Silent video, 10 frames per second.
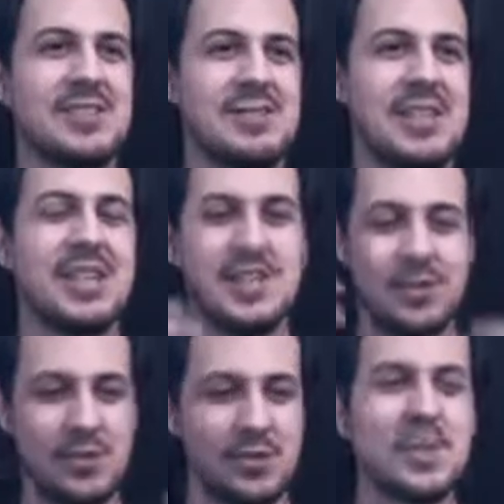because of
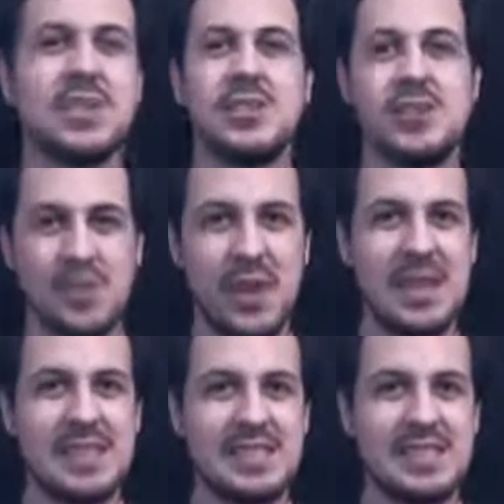your
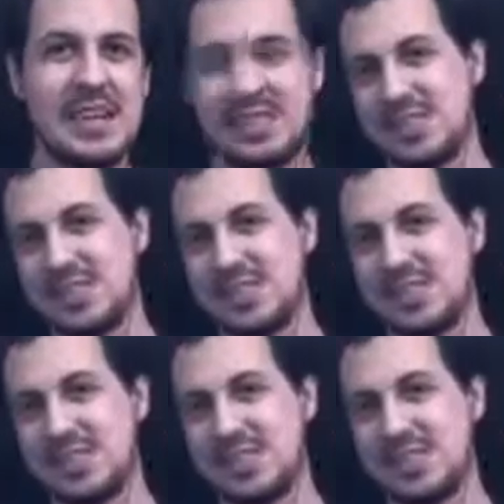mind at